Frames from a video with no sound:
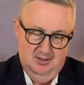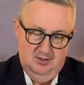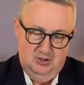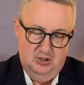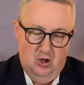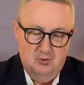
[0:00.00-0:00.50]

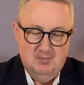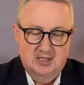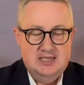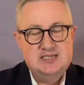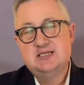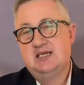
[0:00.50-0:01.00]
You know,
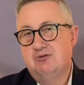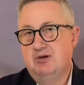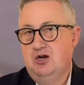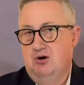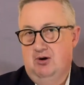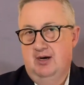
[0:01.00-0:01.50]
Melissa
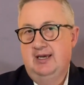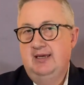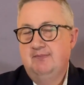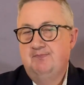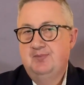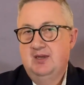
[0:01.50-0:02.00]
and
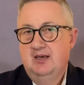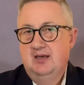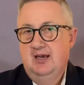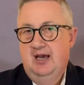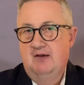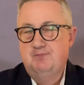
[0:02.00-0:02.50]
I
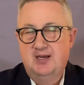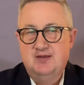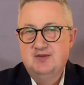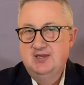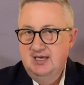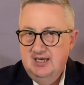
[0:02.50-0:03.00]
have been
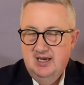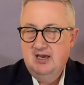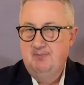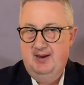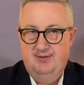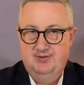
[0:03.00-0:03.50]
thinking
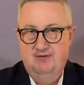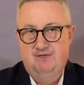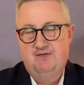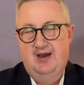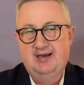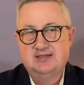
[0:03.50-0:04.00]
about the
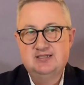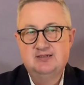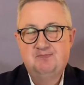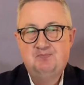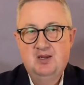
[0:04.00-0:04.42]
fact